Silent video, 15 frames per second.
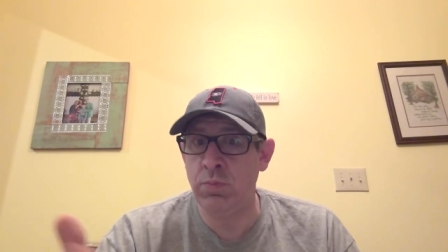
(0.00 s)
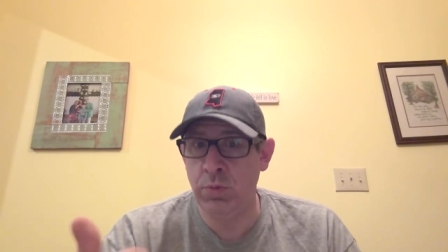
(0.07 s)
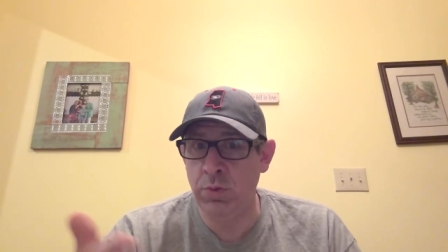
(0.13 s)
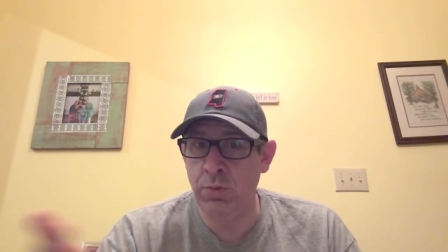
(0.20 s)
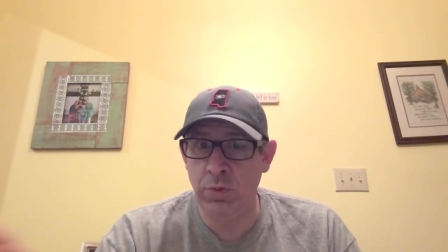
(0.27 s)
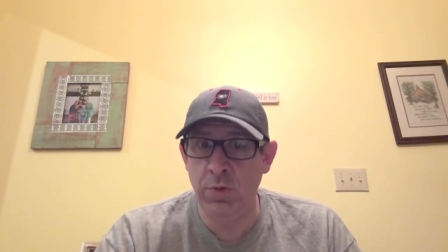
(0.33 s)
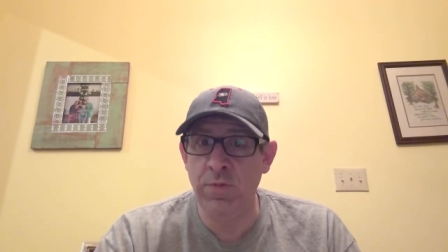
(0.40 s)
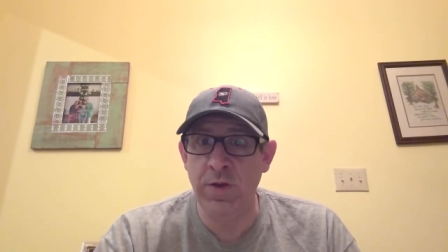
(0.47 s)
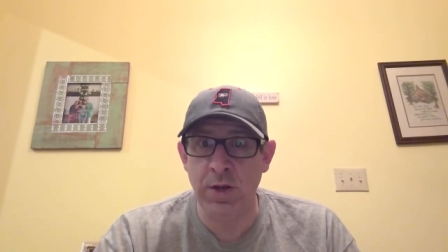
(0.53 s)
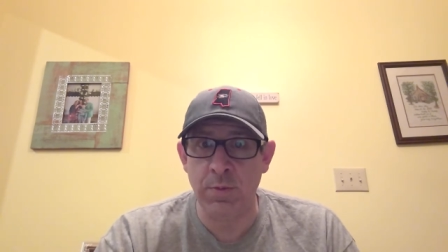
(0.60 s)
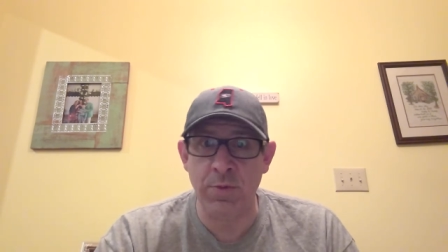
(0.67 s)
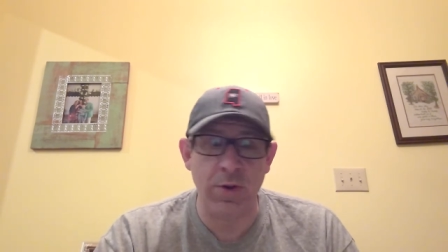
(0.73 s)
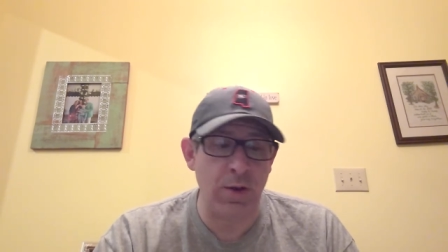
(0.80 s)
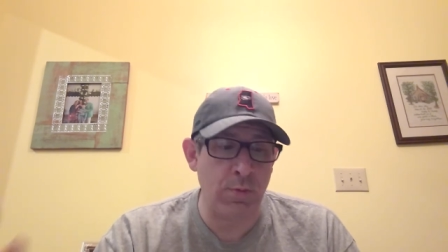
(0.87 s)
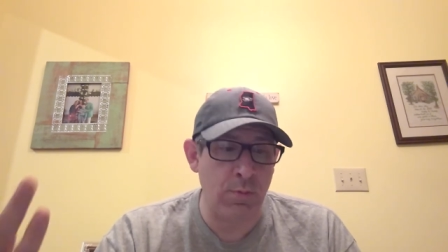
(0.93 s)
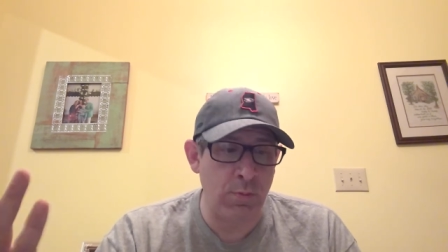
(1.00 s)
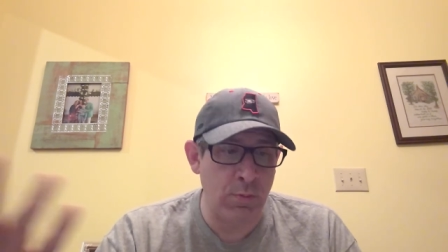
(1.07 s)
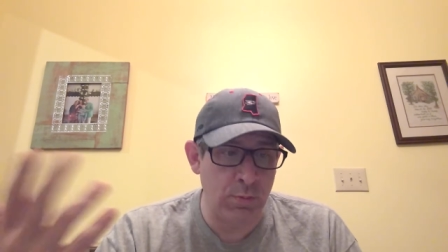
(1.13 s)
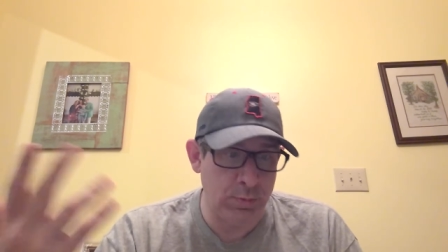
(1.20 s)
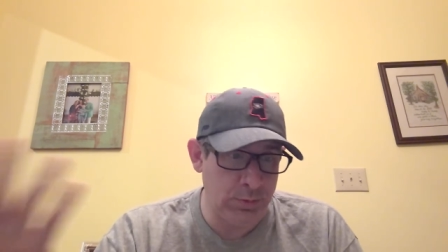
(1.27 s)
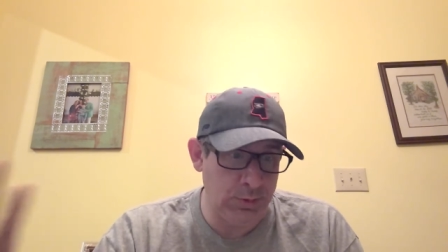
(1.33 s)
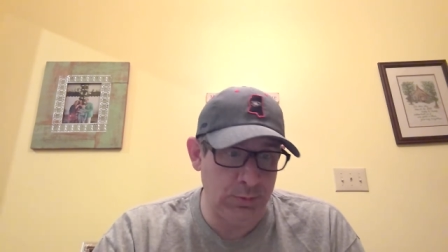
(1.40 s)
you, you feed them they're like
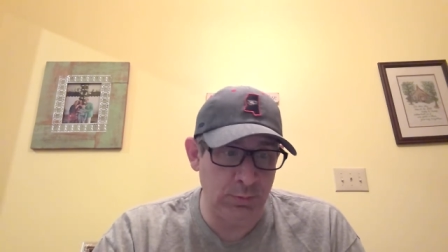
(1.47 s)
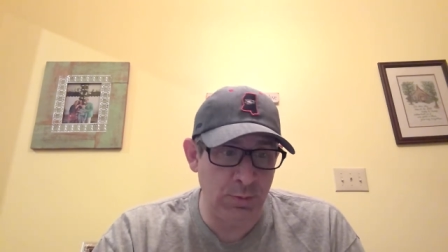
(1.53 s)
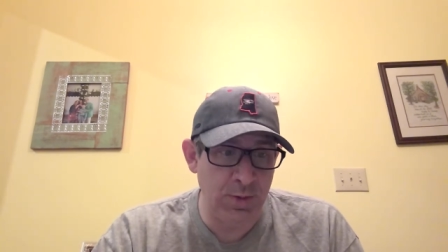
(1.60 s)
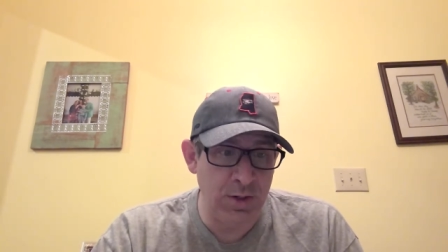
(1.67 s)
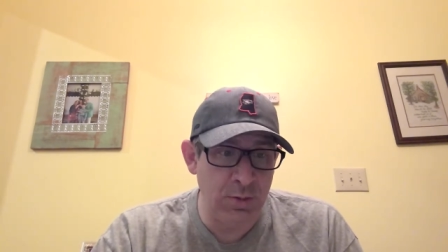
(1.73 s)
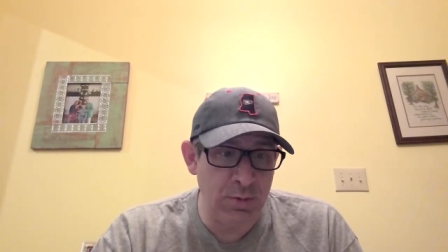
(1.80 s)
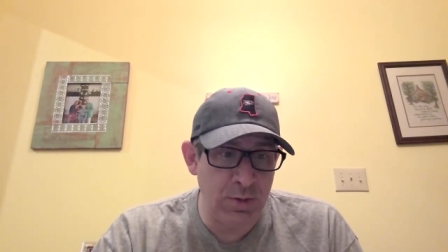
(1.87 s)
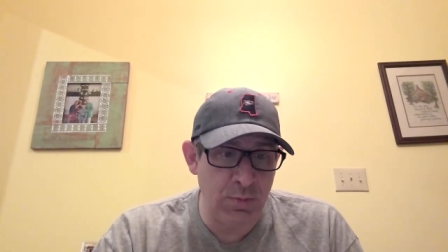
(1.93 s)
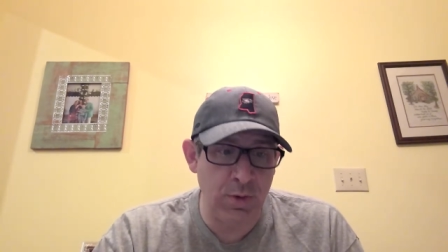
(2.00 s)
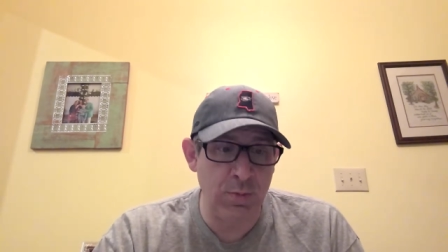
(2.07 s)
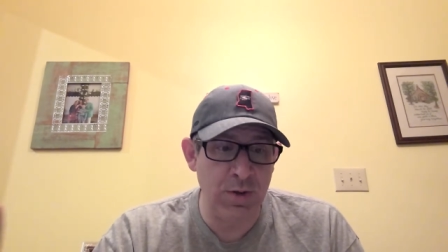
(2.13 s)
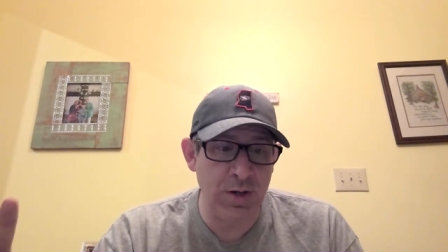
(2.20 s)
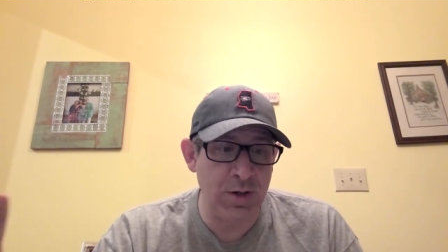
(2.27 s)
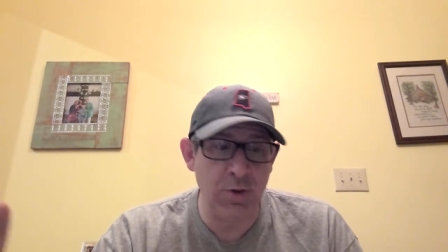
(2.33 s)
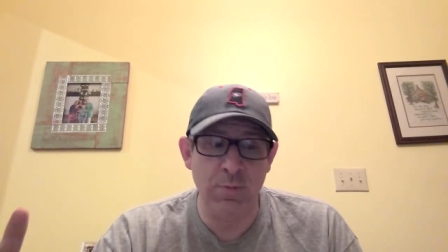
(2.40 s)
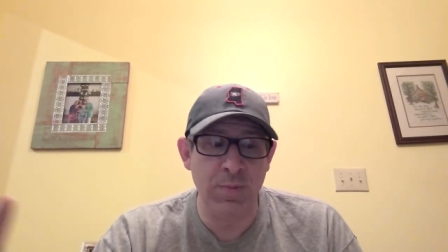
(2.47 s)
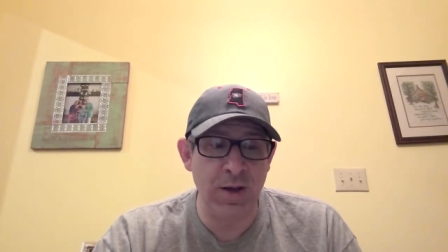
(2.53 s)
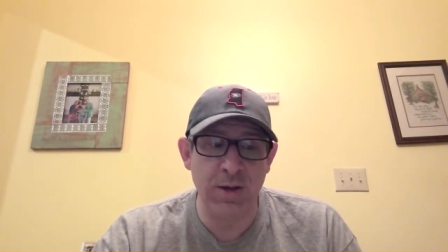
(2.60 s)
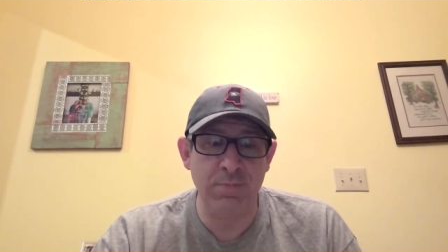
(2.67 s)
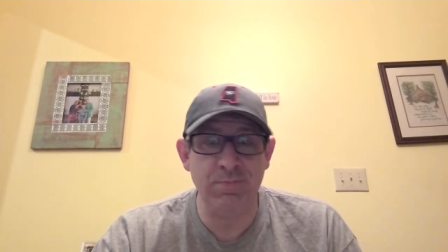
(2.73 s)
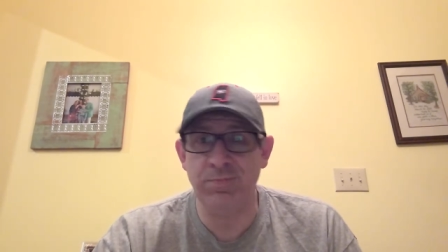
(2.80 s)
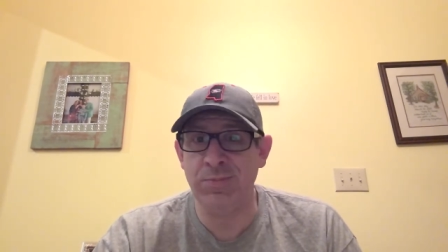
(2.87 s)
well uh, what are we going to do with it where are we going to go
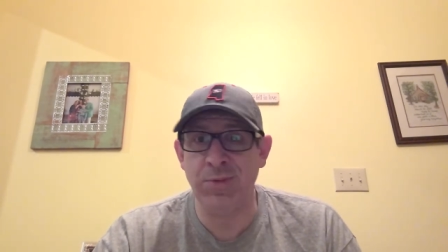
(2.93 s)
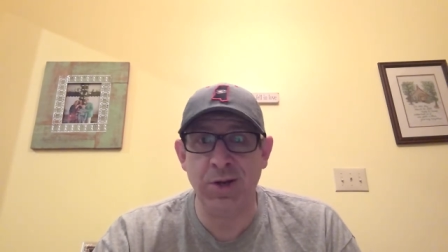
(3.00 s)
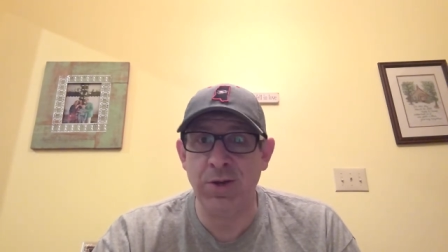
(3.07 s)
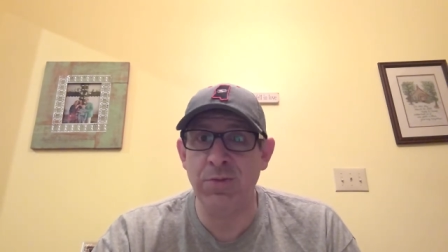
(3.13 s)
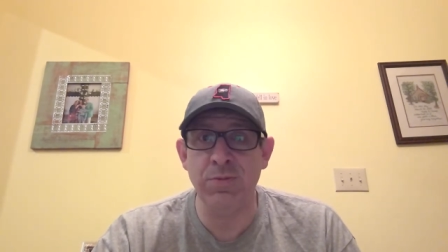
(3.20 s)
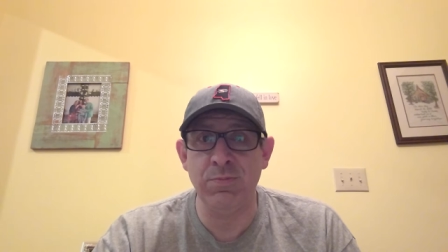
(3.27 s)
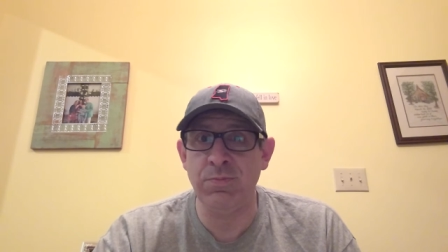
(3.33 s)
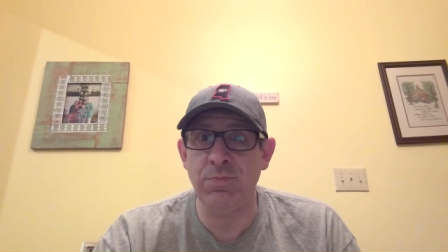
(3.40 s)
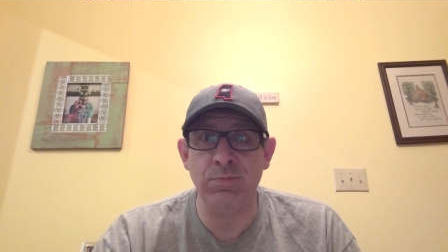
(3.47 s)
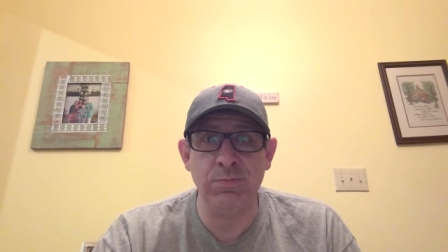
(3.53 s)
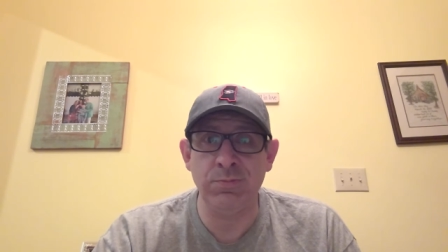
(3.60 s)
buy all